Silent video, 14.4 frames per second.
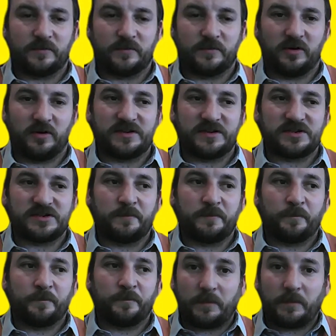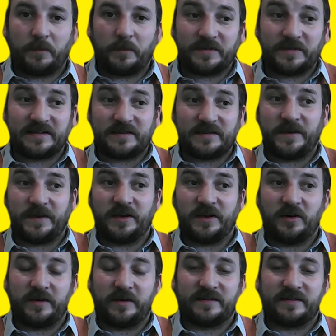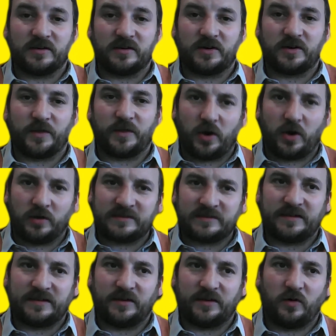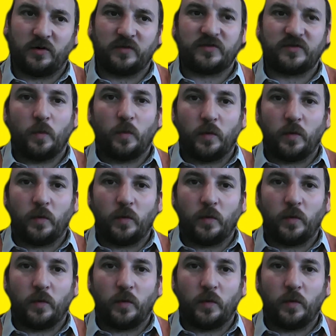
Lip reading: Form College. The purpose of this video is to look at the content of the course,